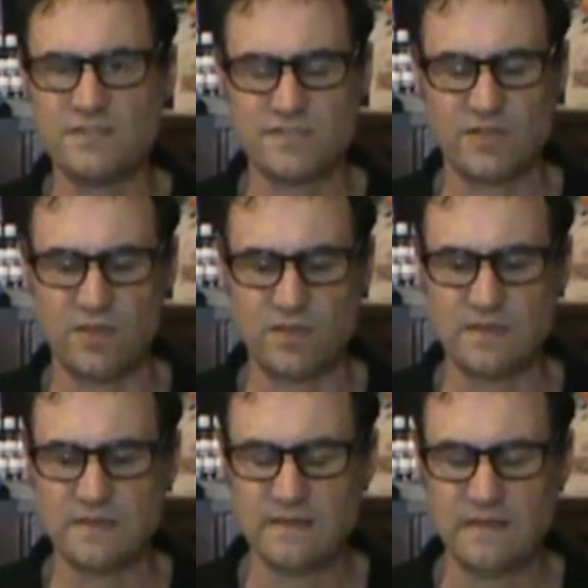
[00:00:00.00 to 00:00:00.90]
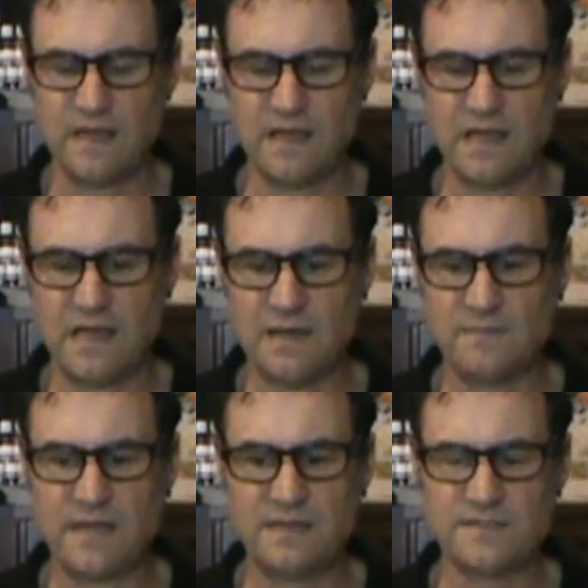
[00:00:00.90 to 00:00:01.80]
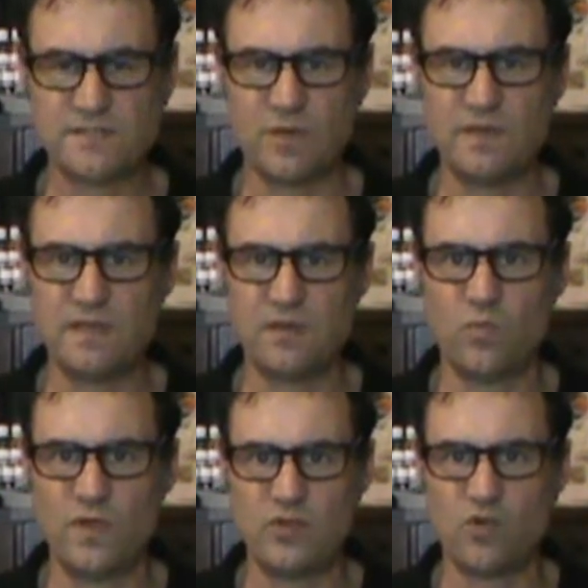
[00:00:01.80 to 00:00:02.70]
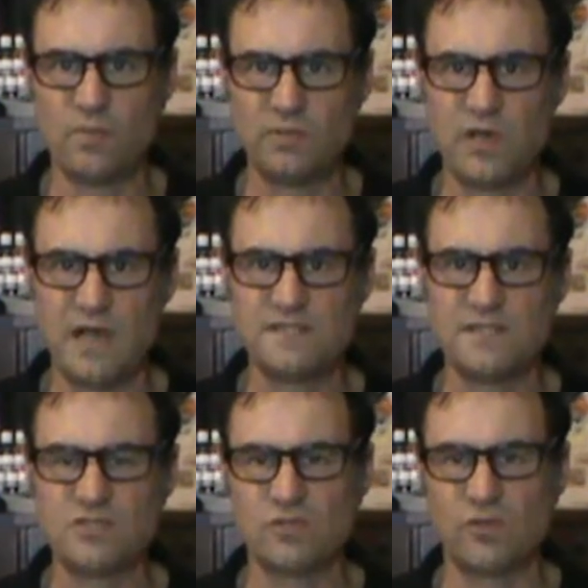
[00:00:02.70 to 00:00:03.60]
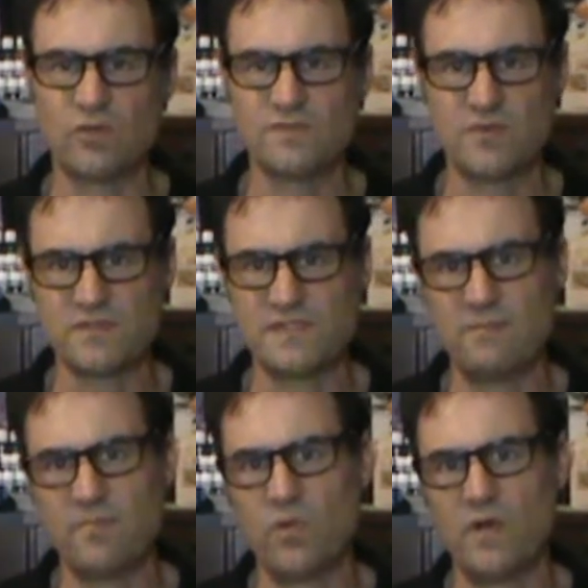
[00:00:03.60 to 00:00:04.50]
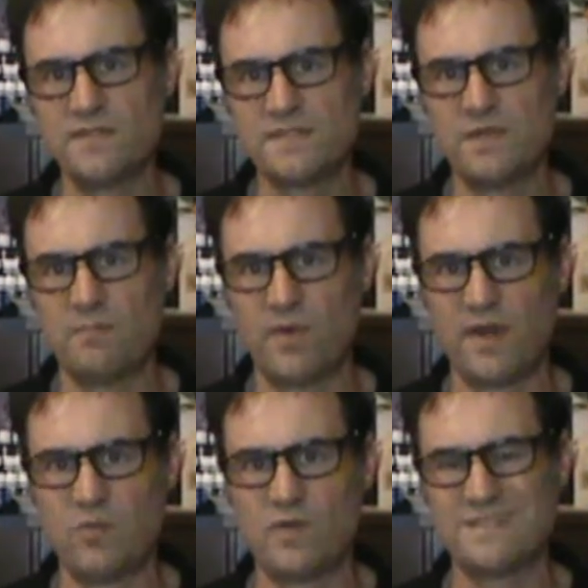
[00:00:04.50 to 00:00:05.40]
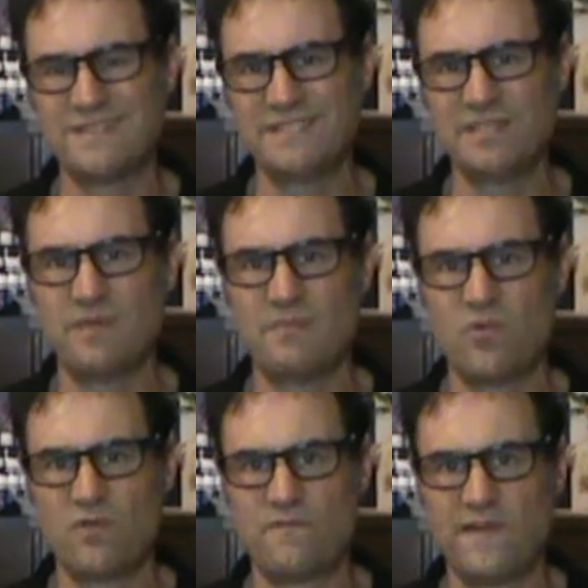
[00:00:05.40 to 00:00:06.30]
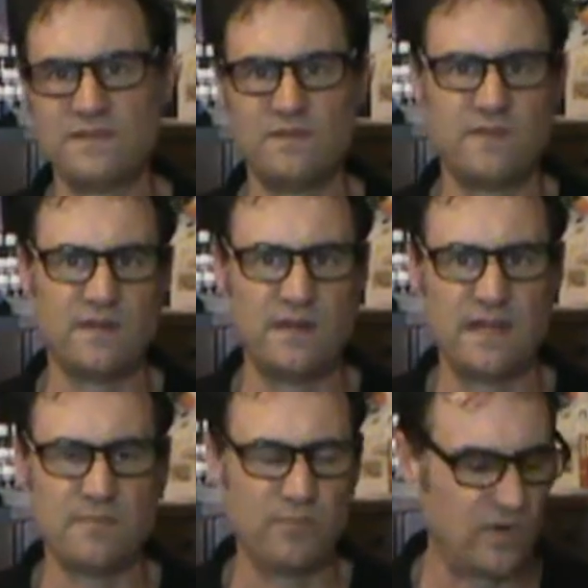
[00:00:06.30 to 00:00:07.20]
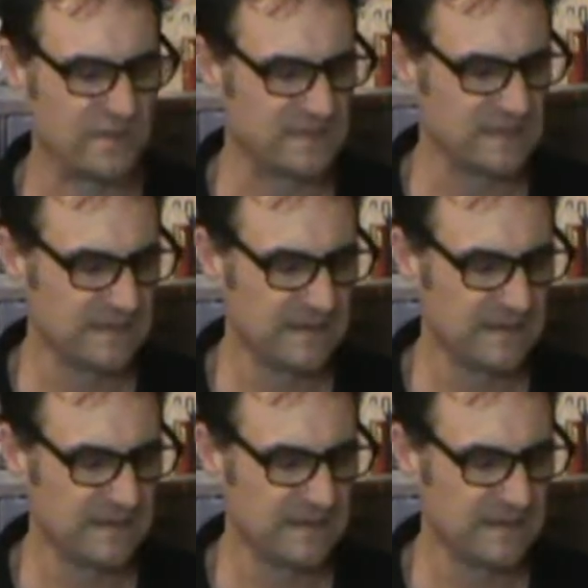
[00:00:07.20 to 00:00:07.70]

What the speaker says: So And so when you apply essential oils, there are some points in the body where it's a little bit more effective than in other points.